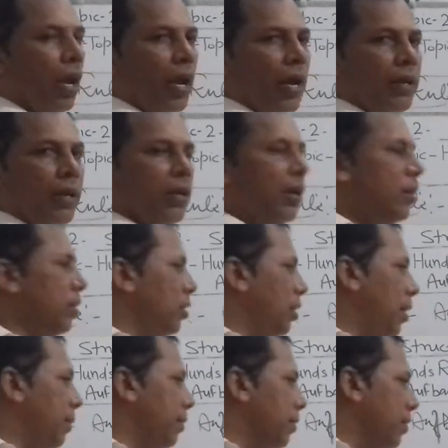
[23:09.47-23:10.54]
and
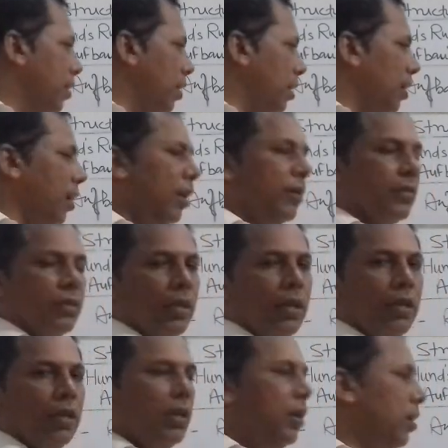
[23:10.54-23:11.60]
energy of
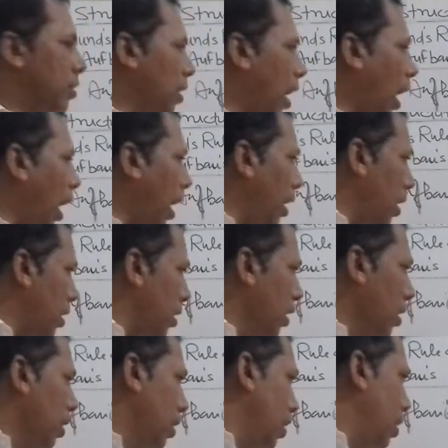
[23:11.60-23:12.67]
3s is
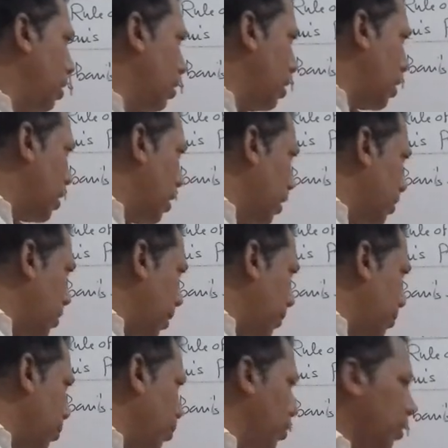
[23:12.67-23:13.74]
higher in the case
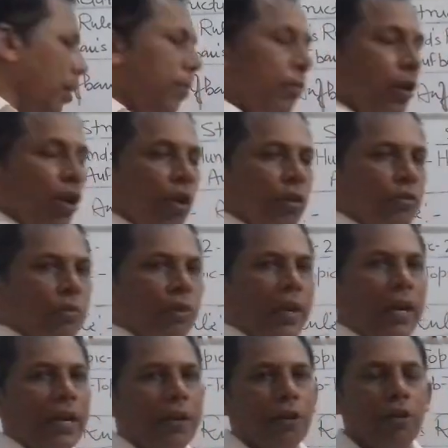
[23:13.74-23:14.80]
of sodium. So
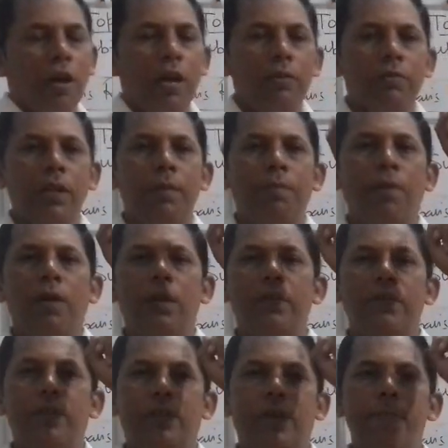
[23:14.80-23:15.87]
electron will
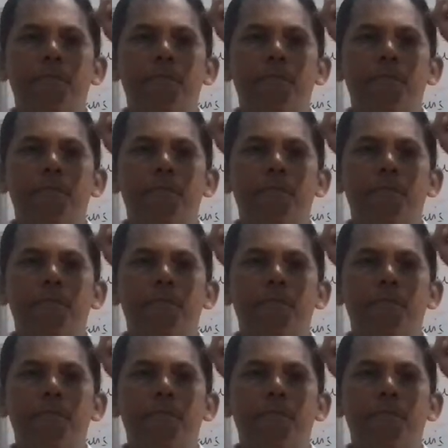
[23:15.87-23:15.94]
first